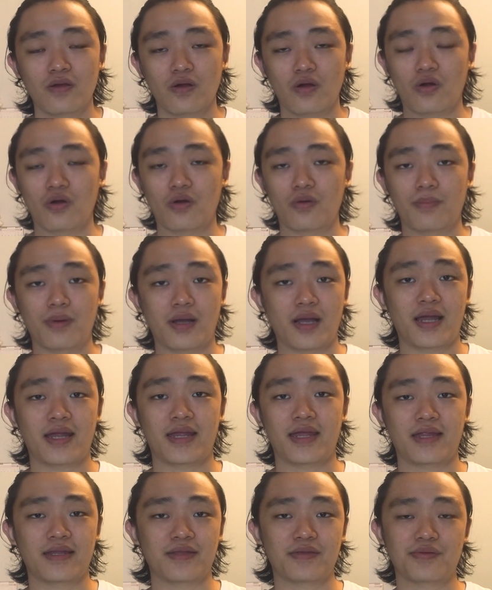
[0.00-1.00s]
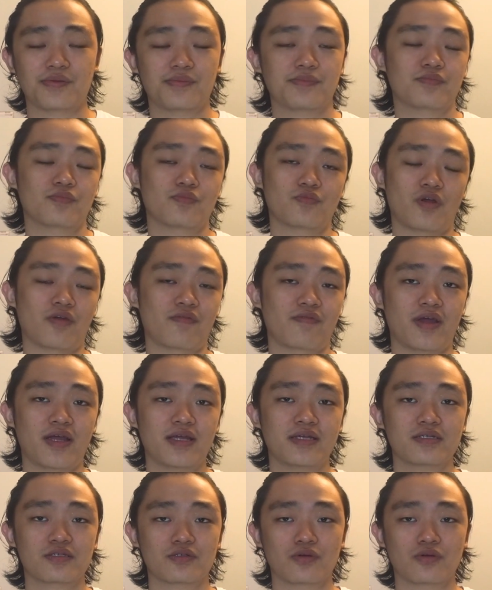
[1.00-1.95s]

or buy any Wi-Fi.